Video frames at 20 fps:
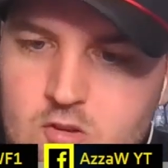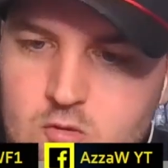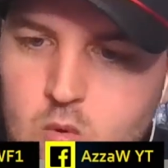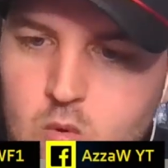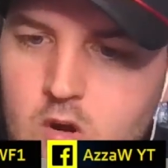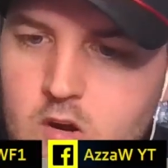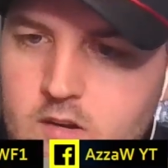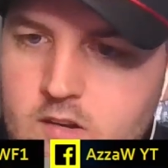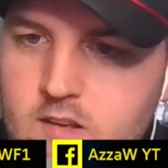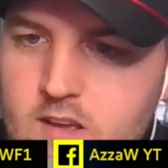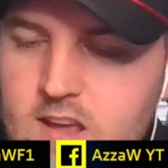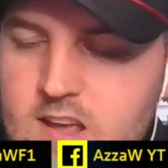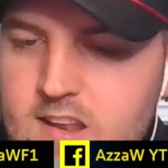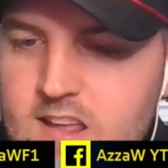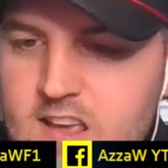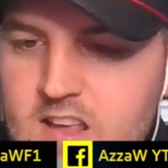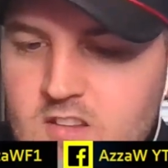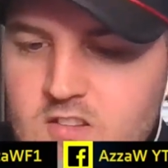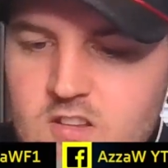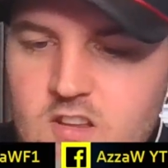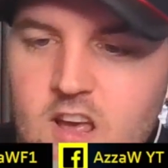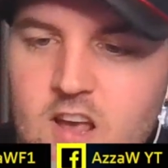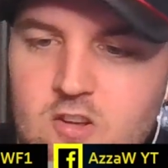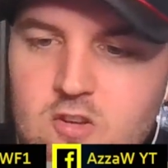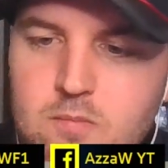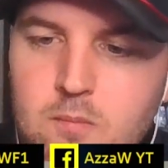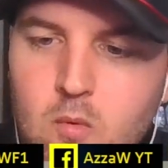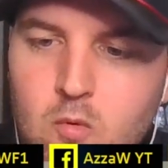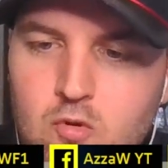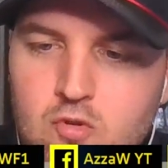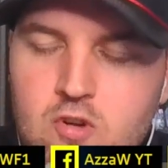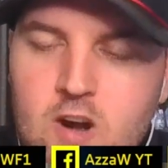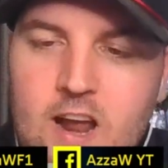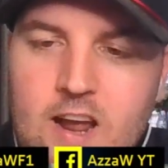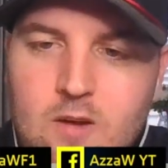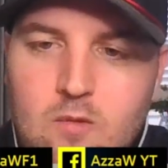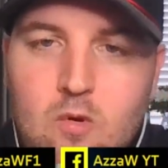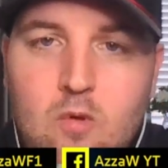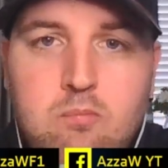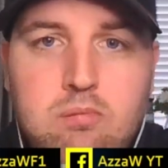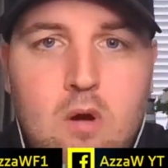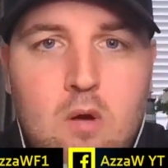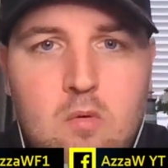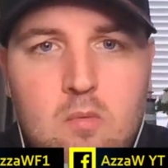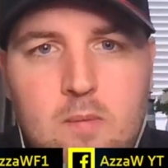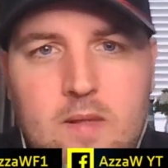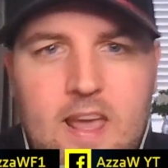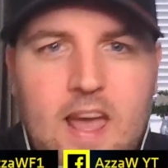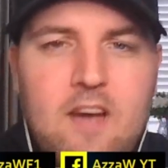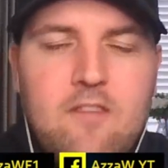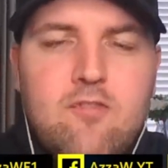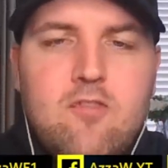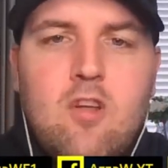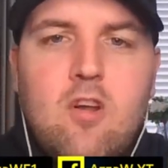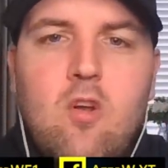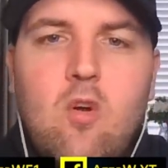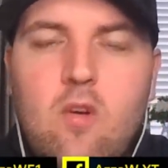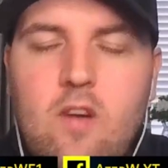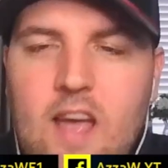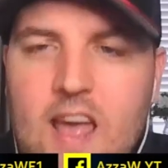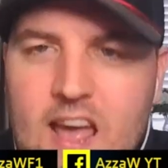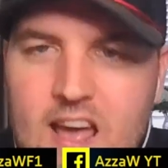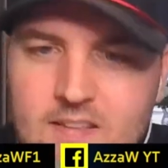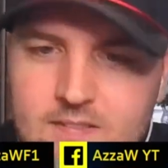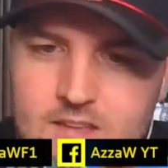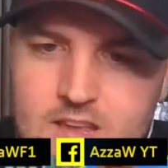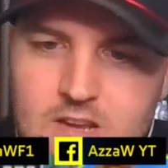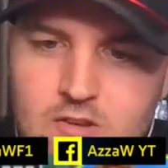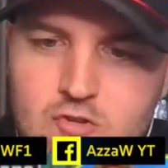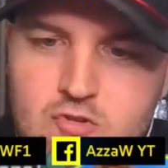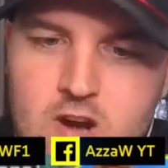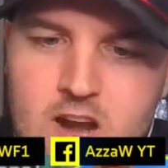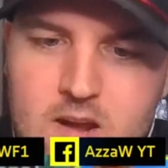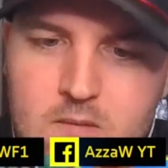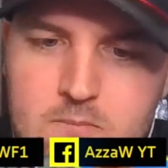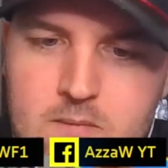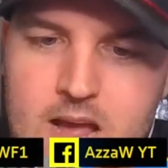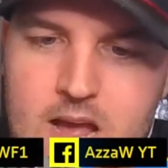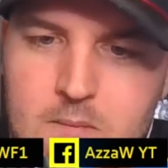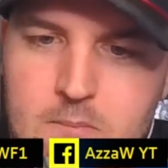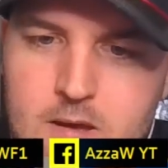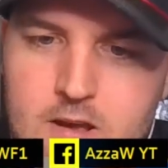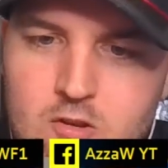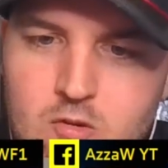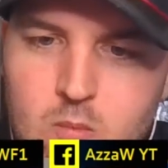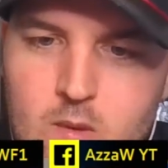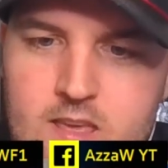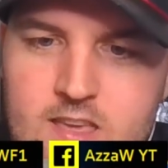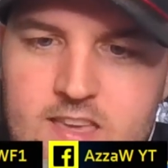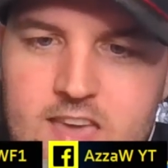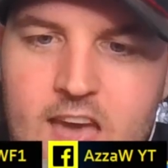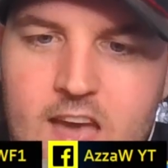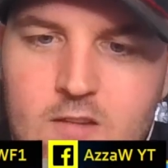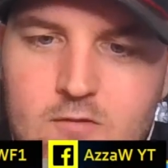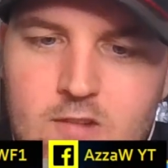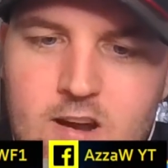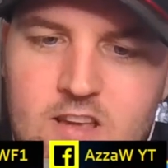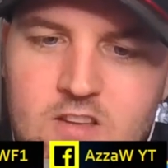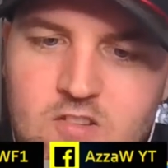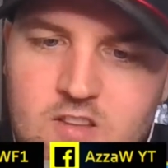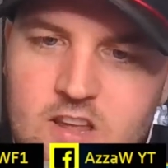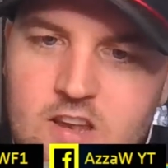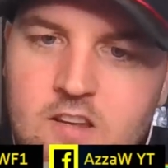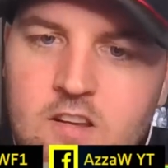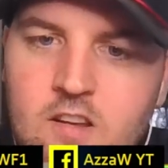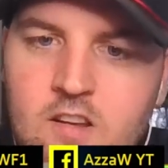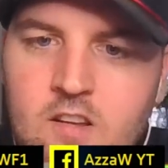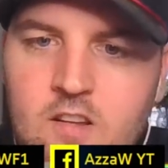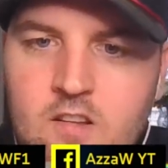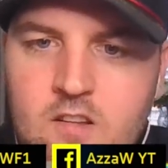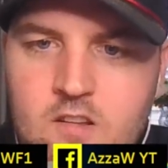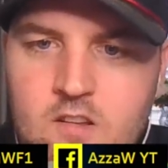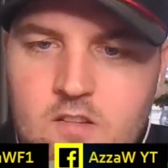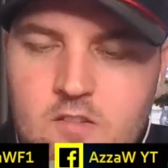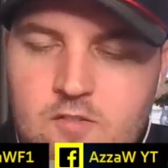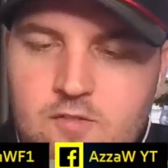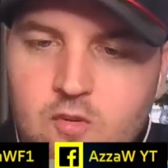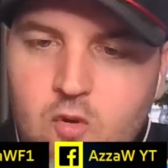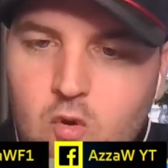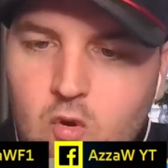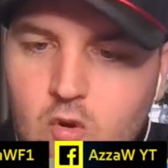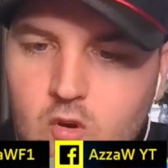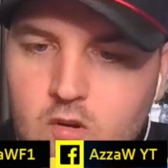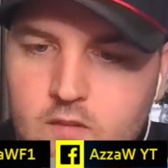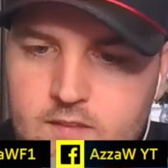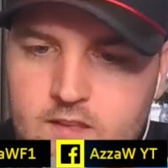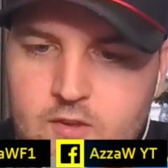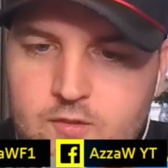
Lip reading: one. It is a small track. We'll probably have to look at the track map as we get racing for this